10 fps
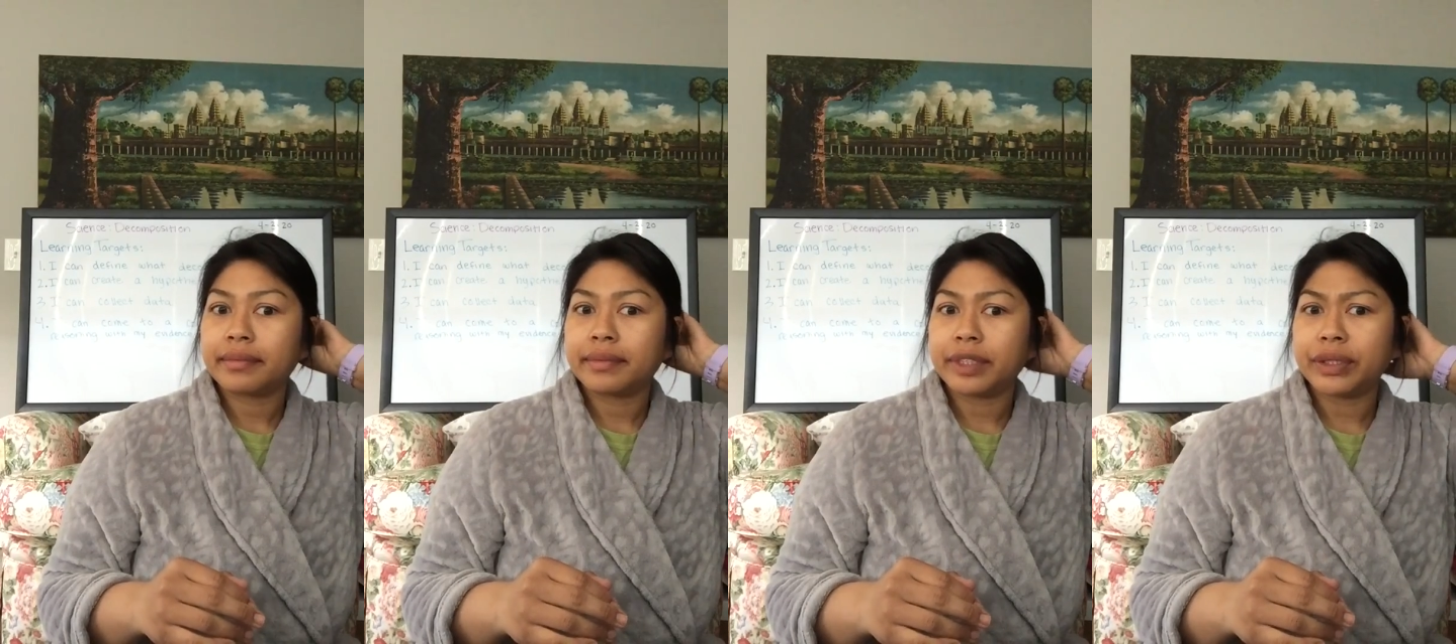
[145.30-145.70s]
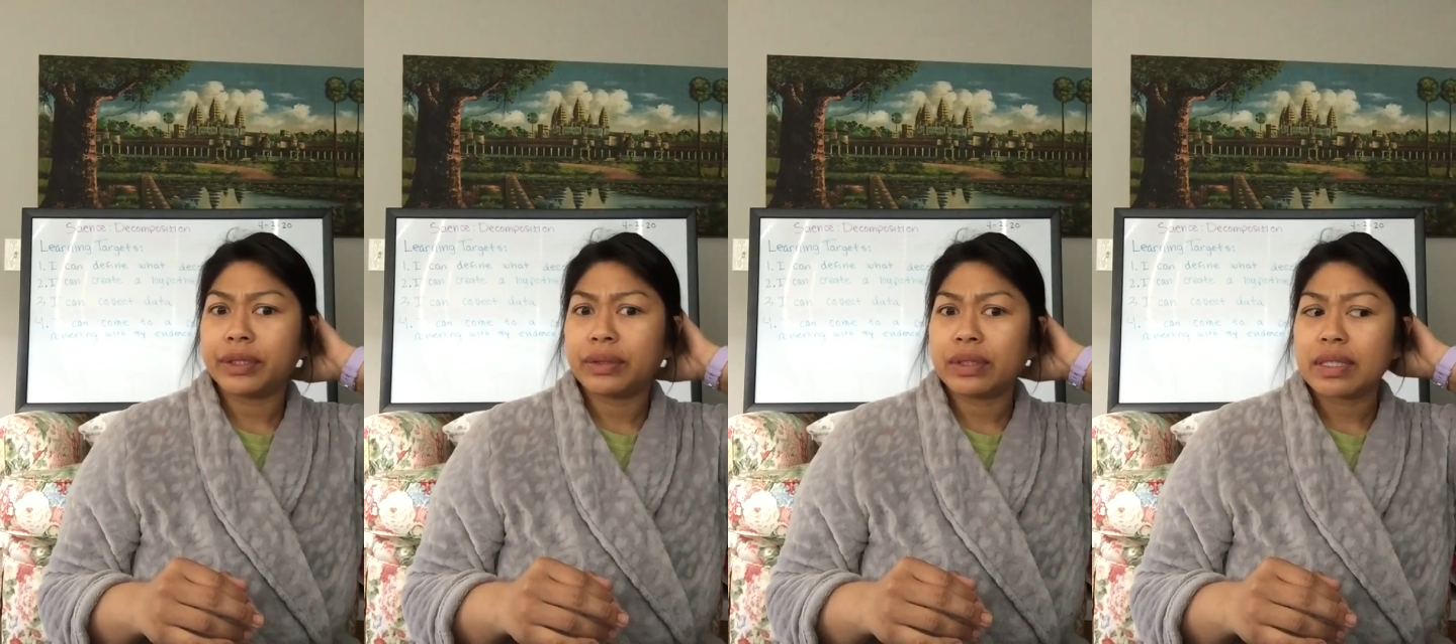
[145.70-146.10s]

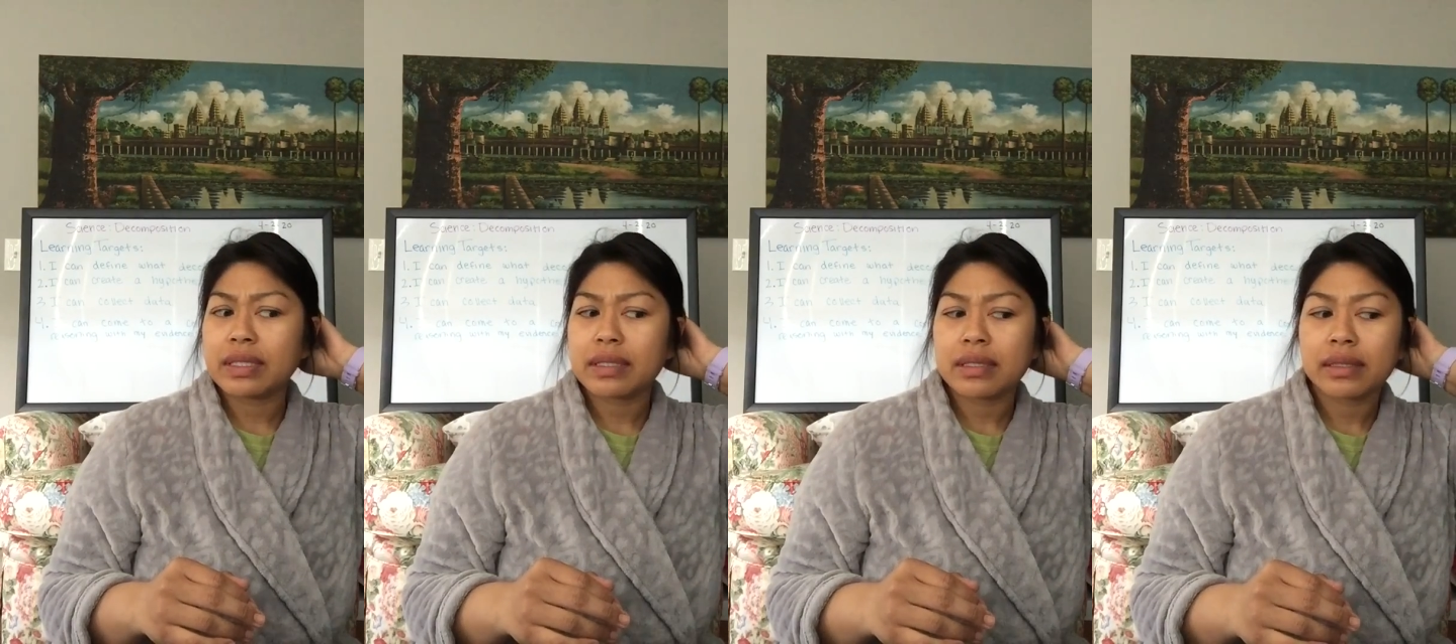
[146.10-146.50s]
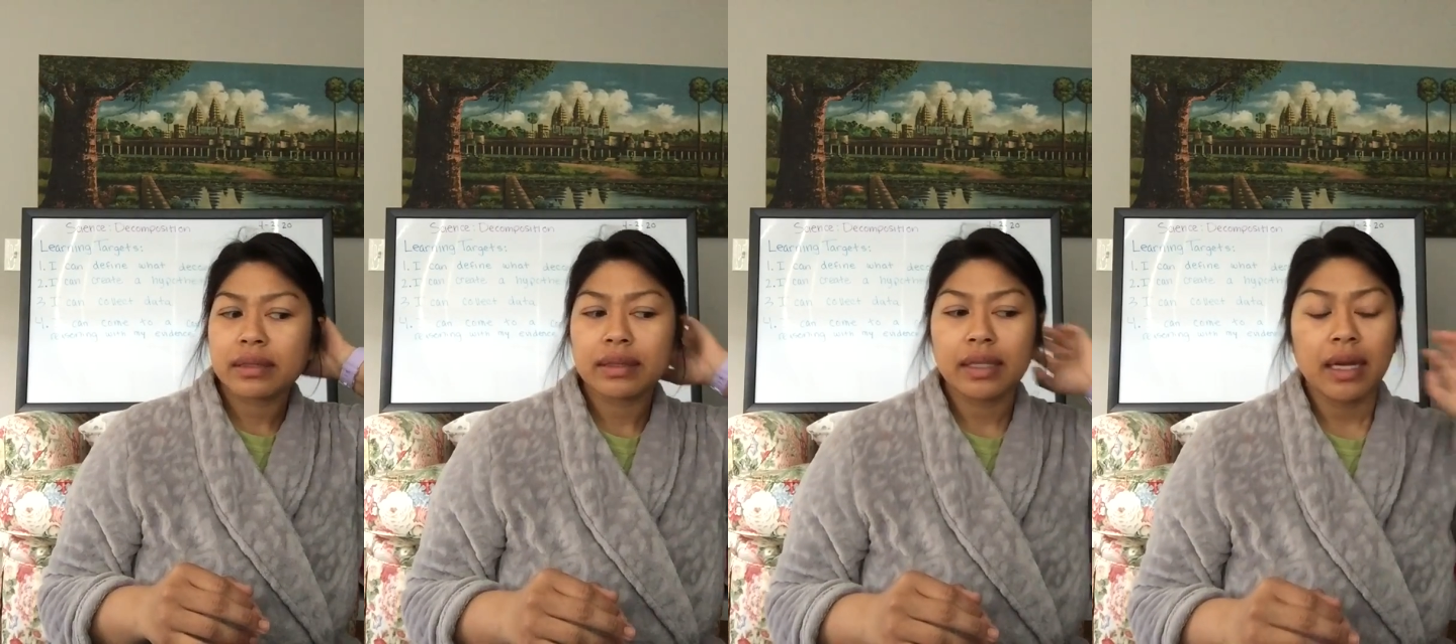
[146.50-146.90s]
noodles.
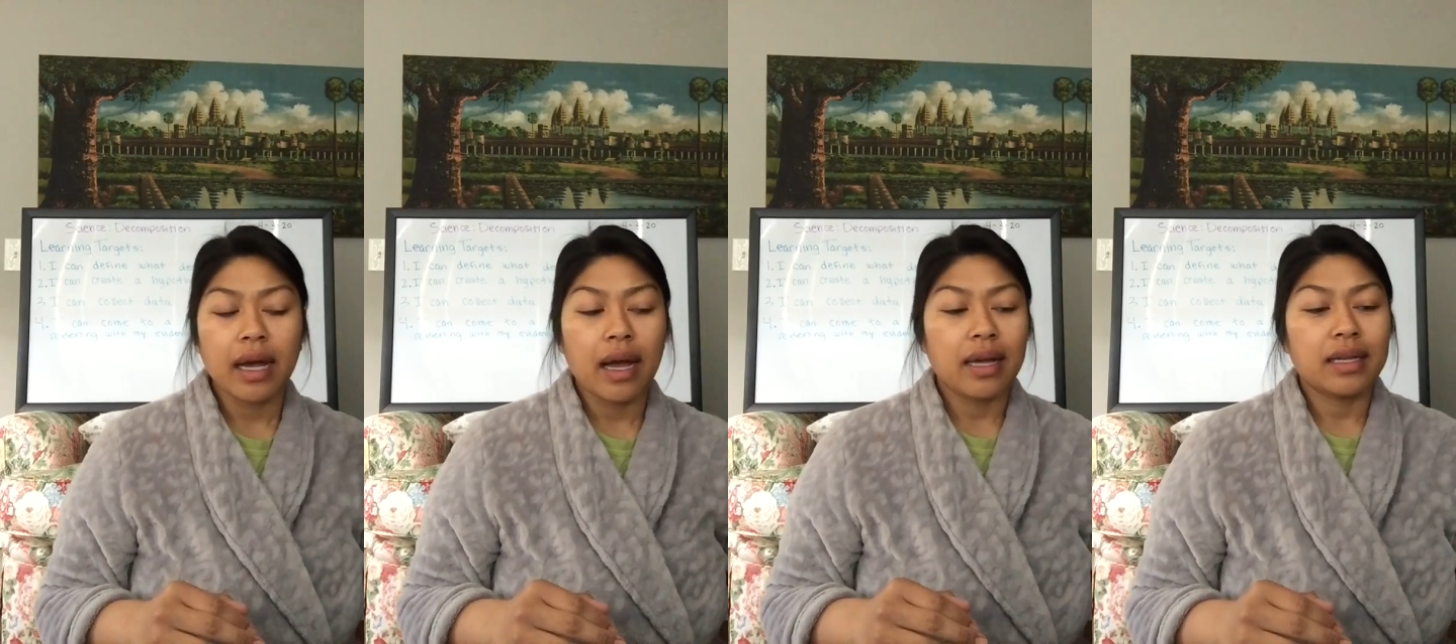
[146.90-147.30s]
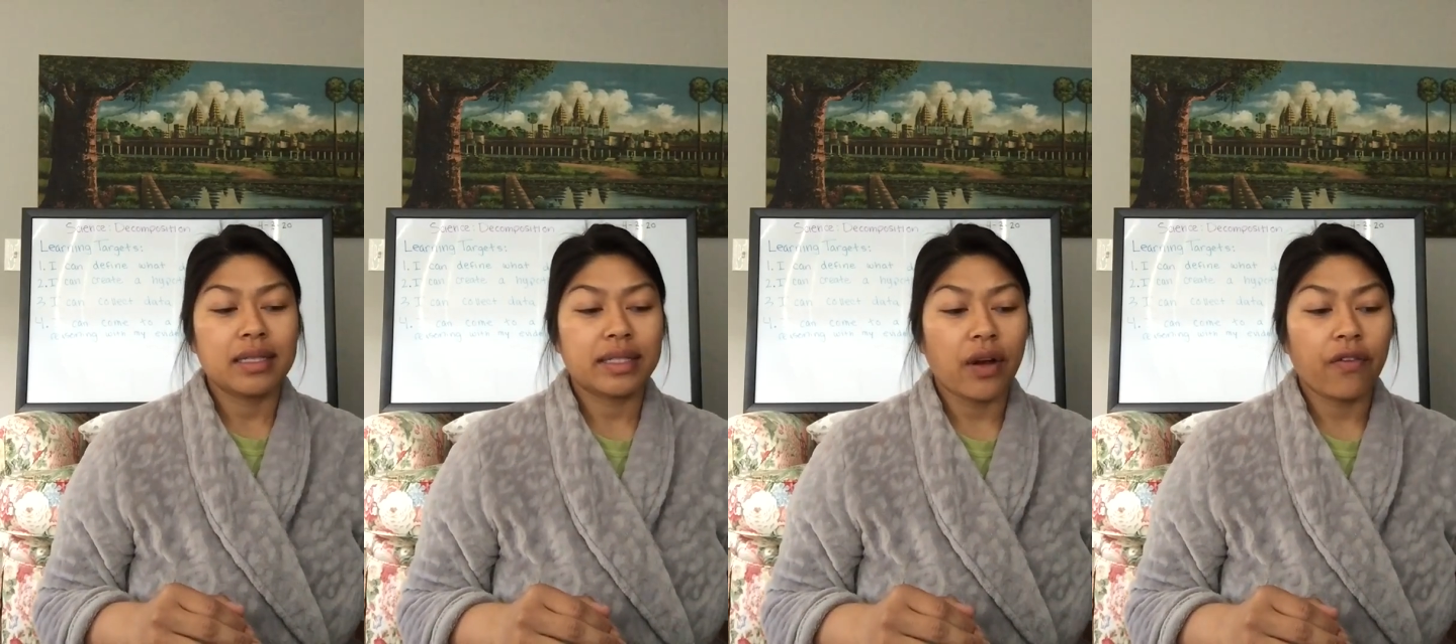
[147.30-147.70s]

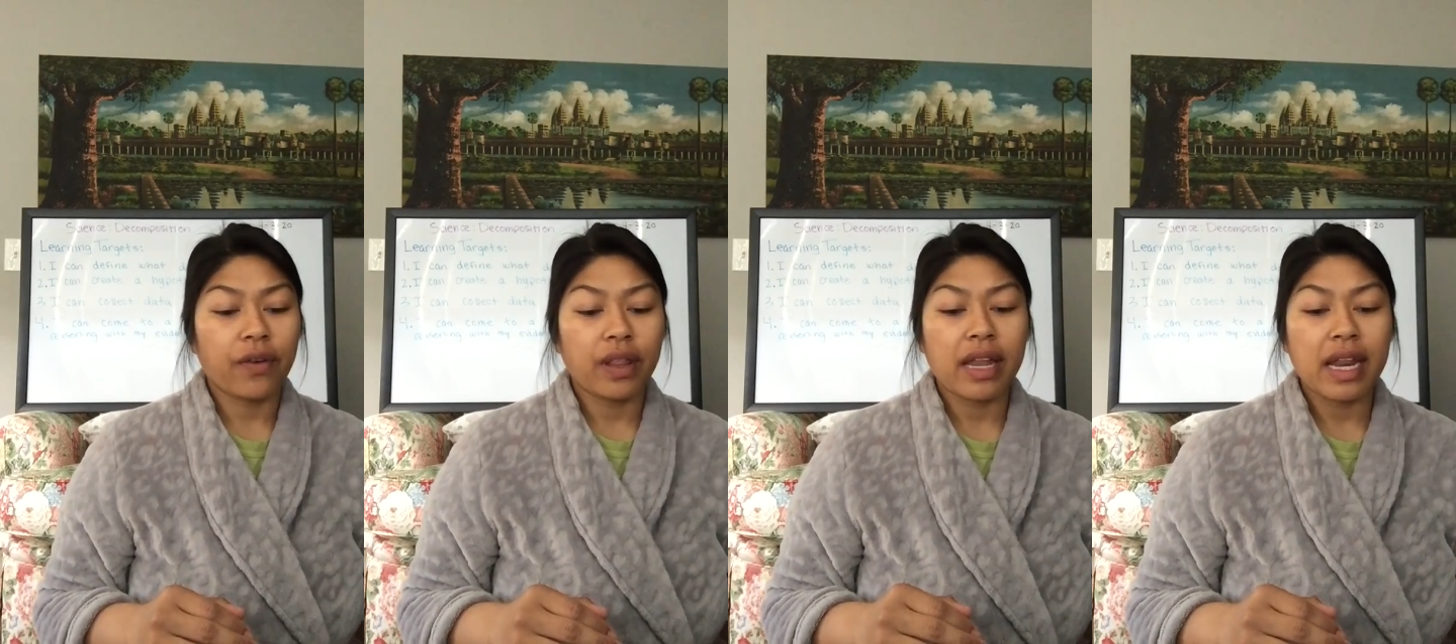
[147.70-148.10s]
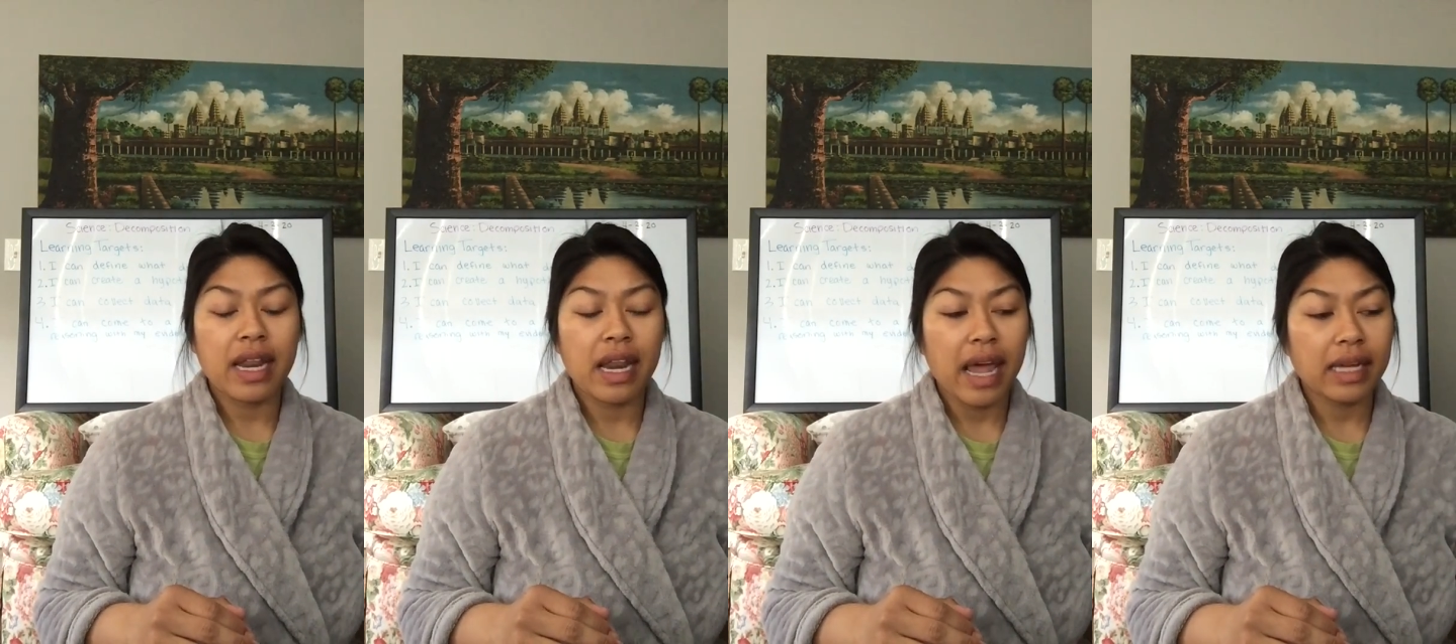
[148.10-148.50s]
So for the
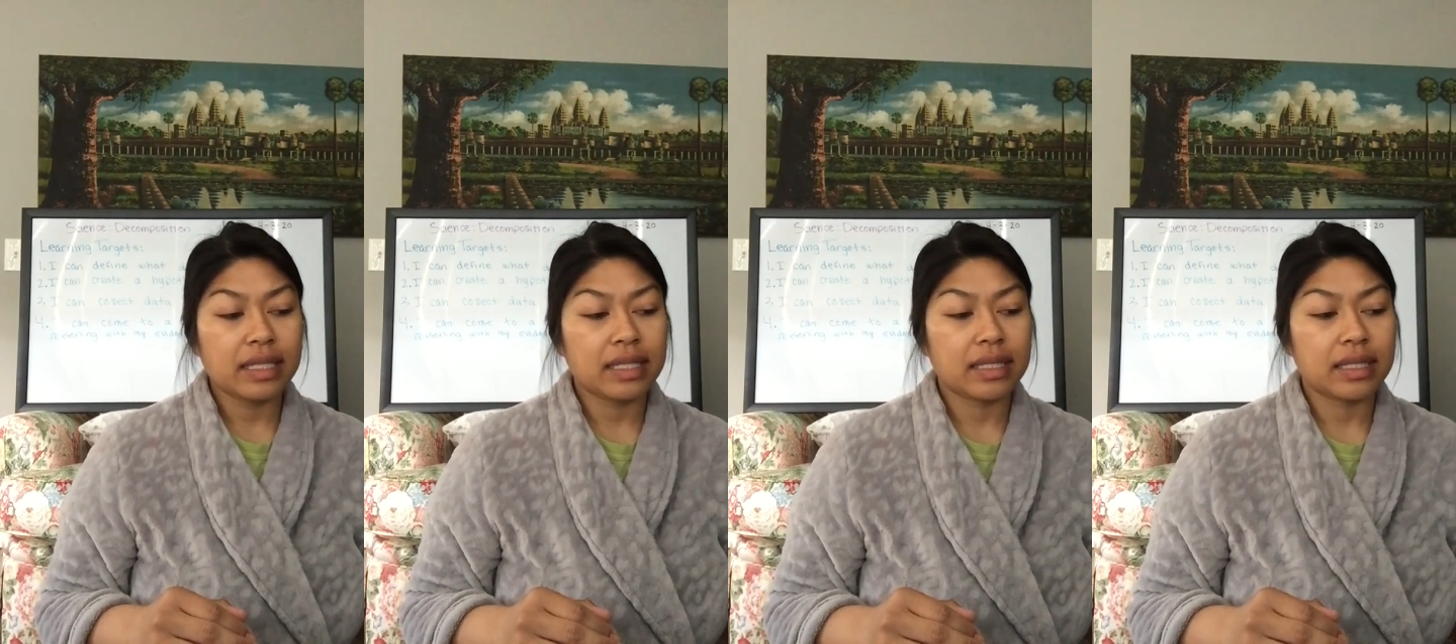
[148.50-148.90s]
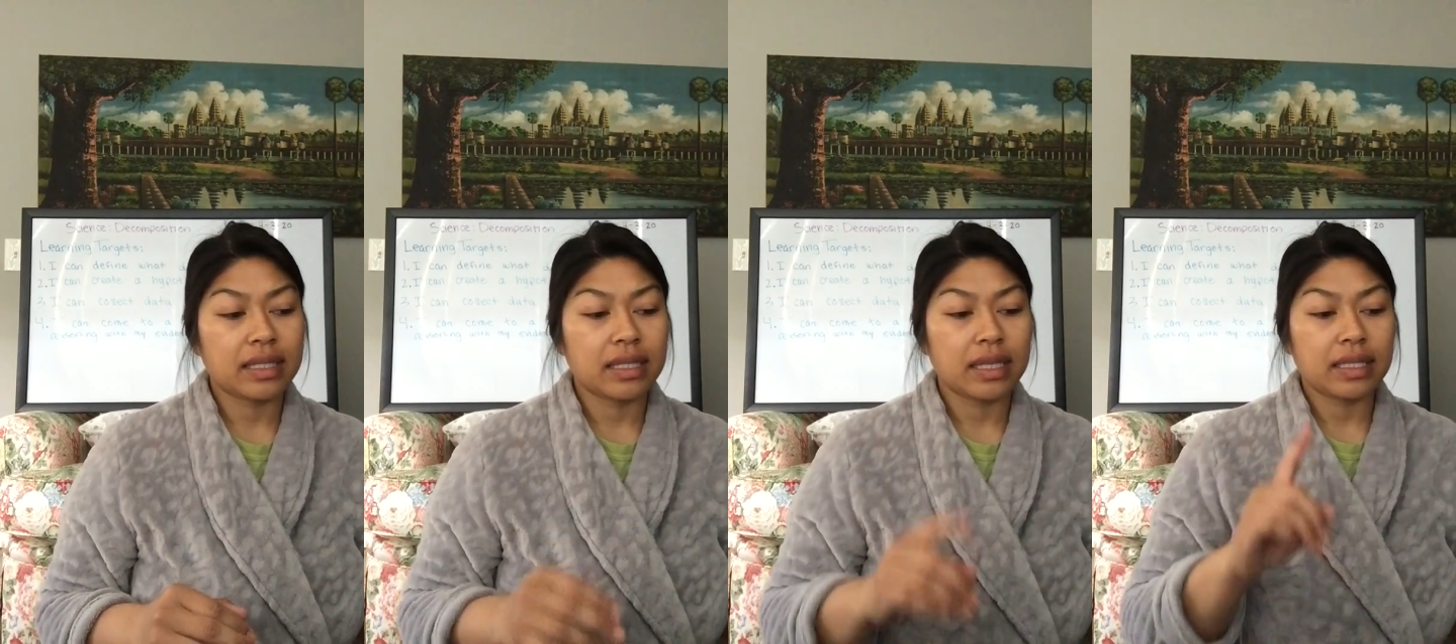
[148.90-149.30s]
next